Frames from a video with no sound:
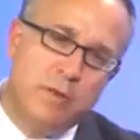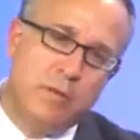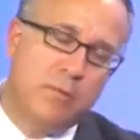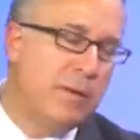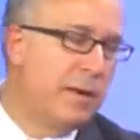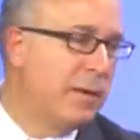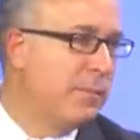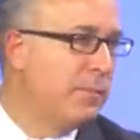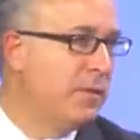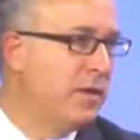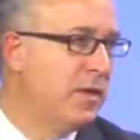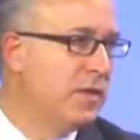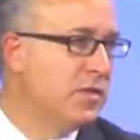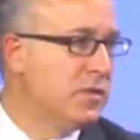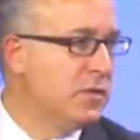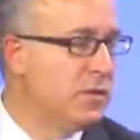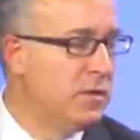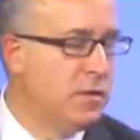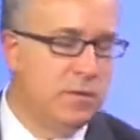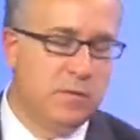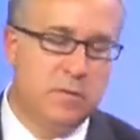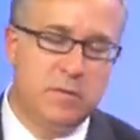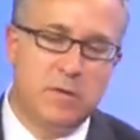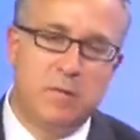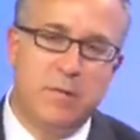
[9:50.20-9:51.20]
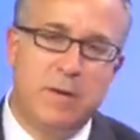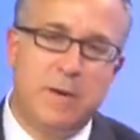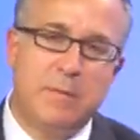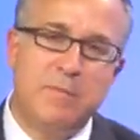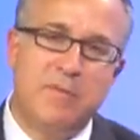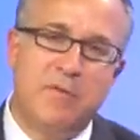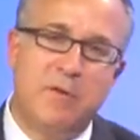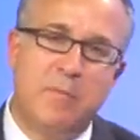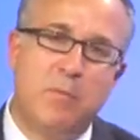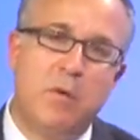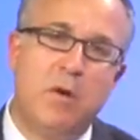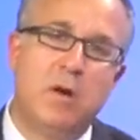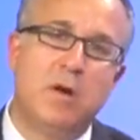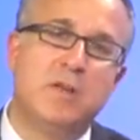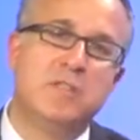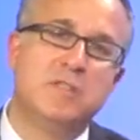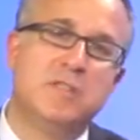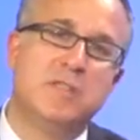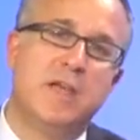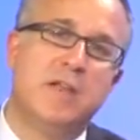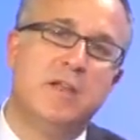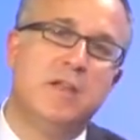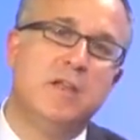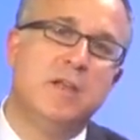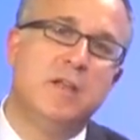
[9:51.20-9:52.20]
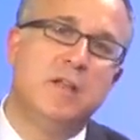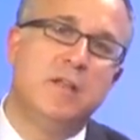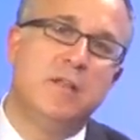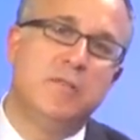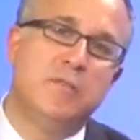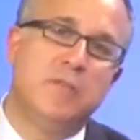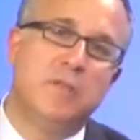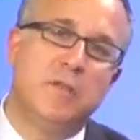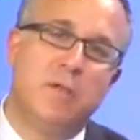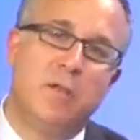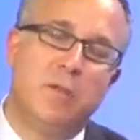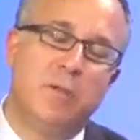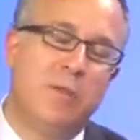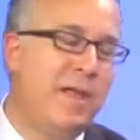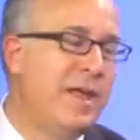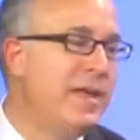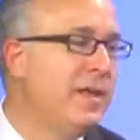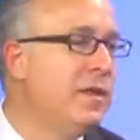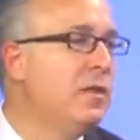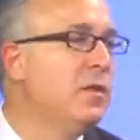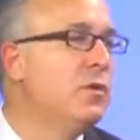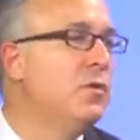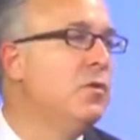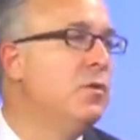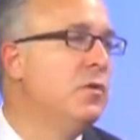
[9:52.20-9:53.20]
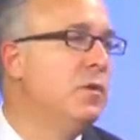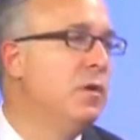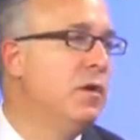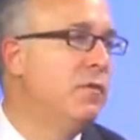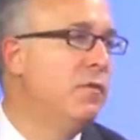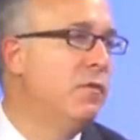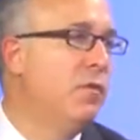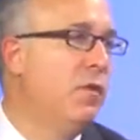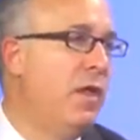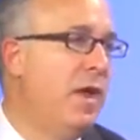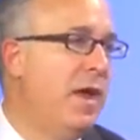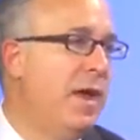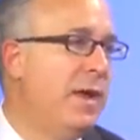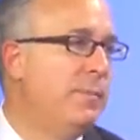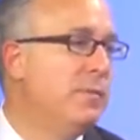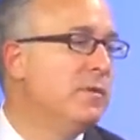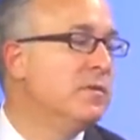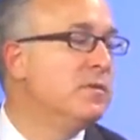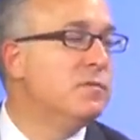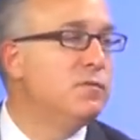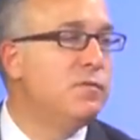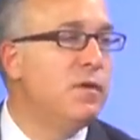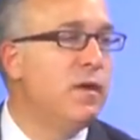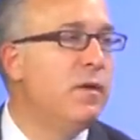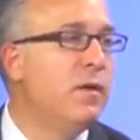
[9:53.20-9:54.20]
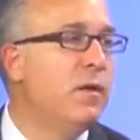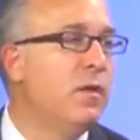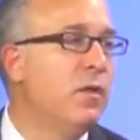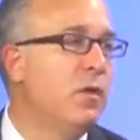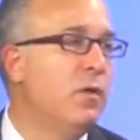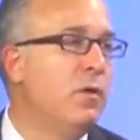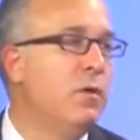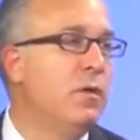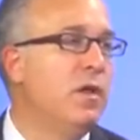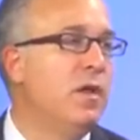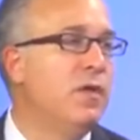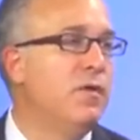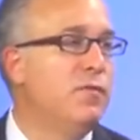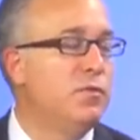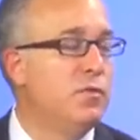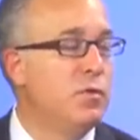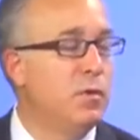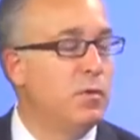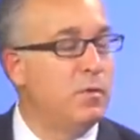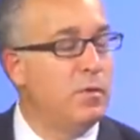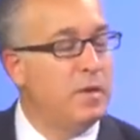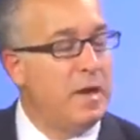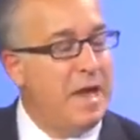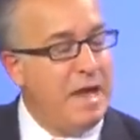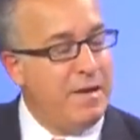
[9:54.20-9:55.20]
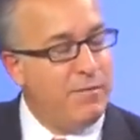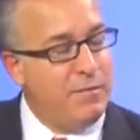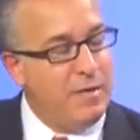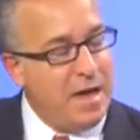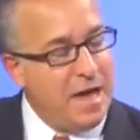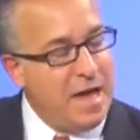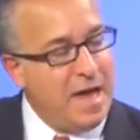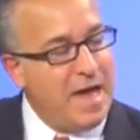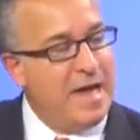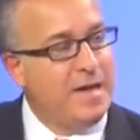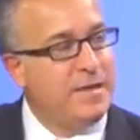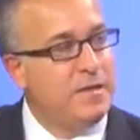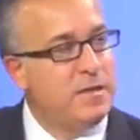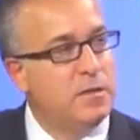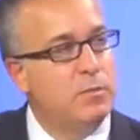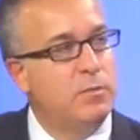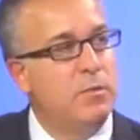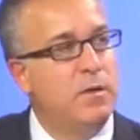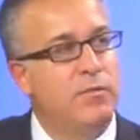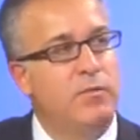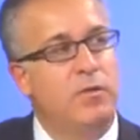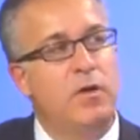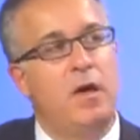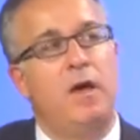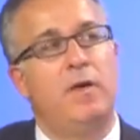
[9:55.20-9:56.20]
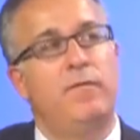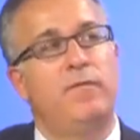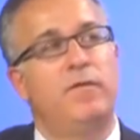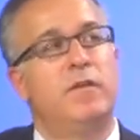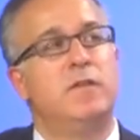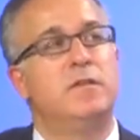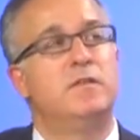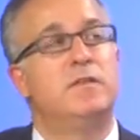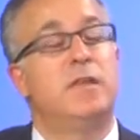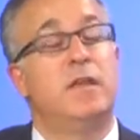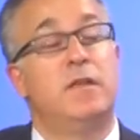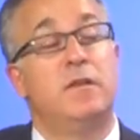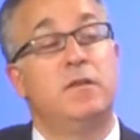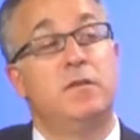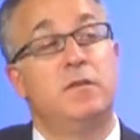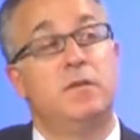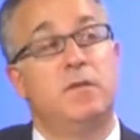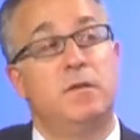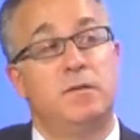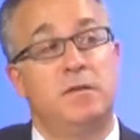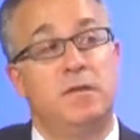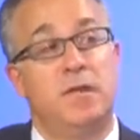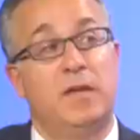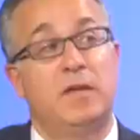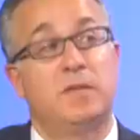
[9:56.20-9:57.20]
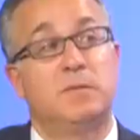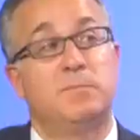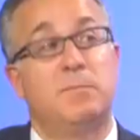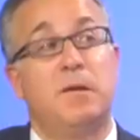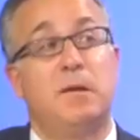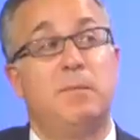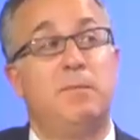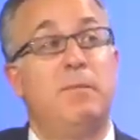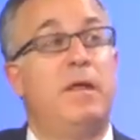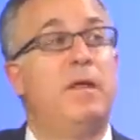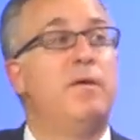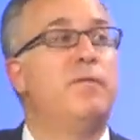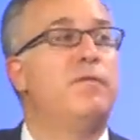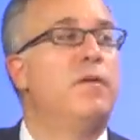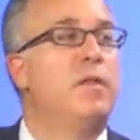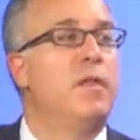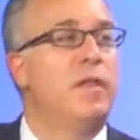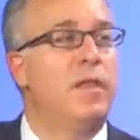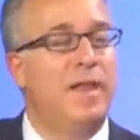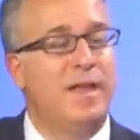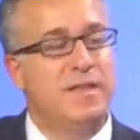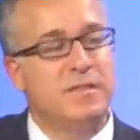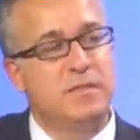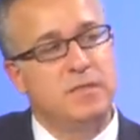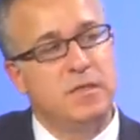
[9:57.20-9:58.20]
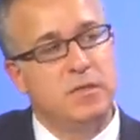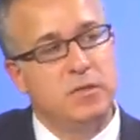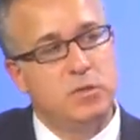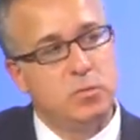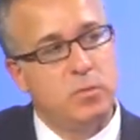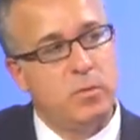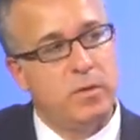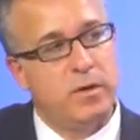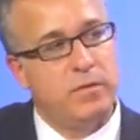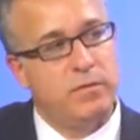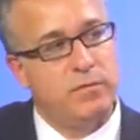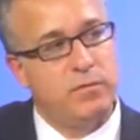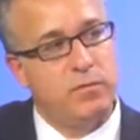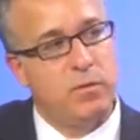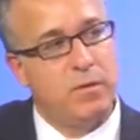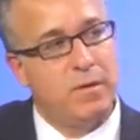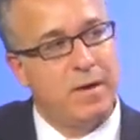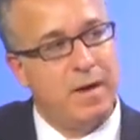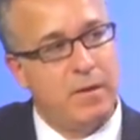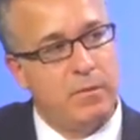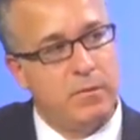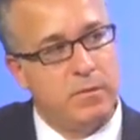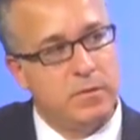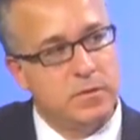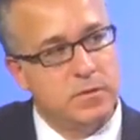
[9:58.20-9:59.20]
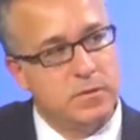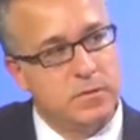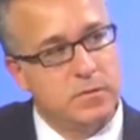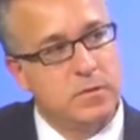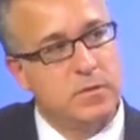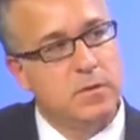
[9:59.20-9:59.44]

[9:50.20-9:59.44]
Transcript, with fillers: the recommendation, and correct me if I'm wrong, is that the likelihood of Lyme is very low if you have high degree of confidence that the tick has been embedded for less than 24 hours.